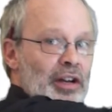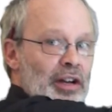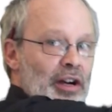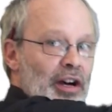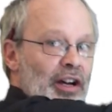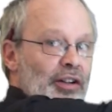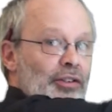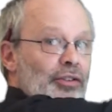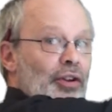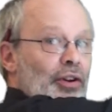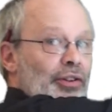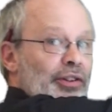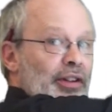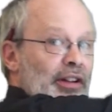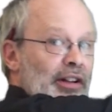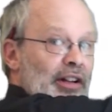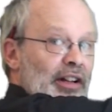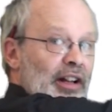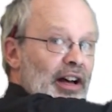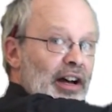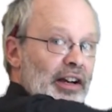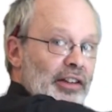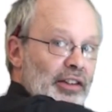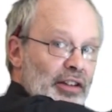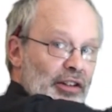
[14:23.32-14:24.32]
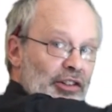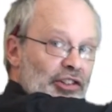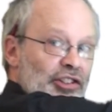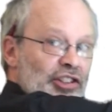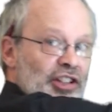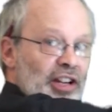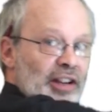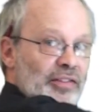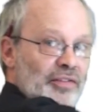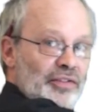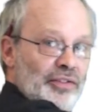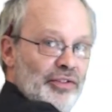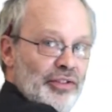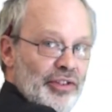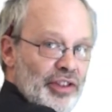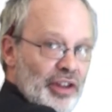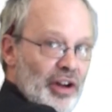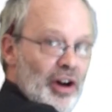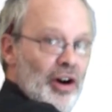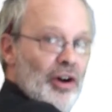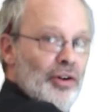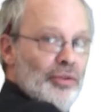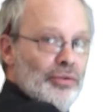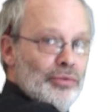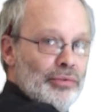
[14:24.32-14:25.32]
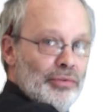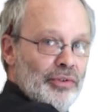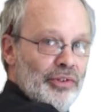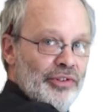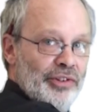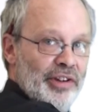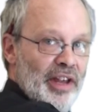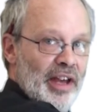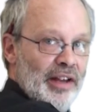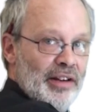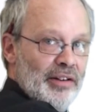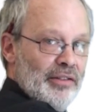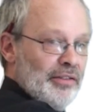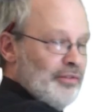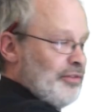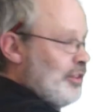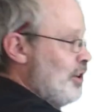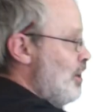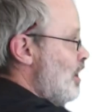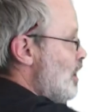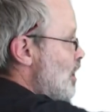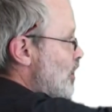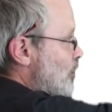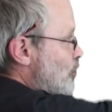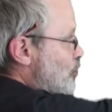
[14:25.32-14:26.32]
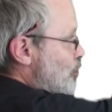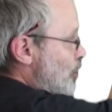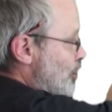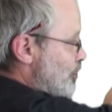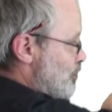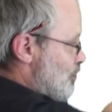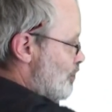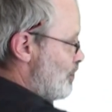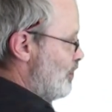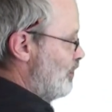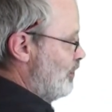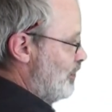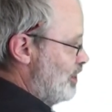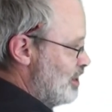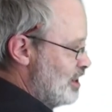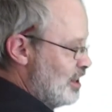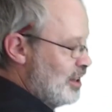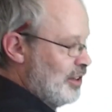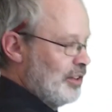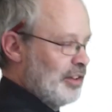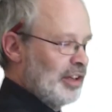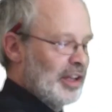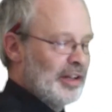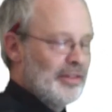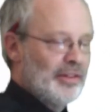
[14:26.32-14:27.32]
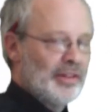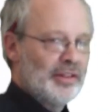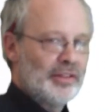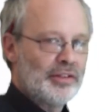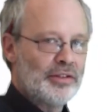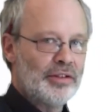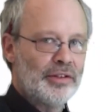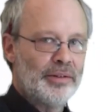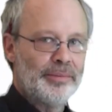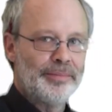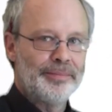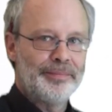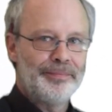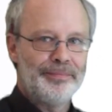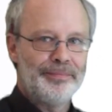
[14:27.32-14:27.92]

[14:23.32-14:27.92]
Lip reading: a dotted line that shifts the whole set of quadrants in this direction.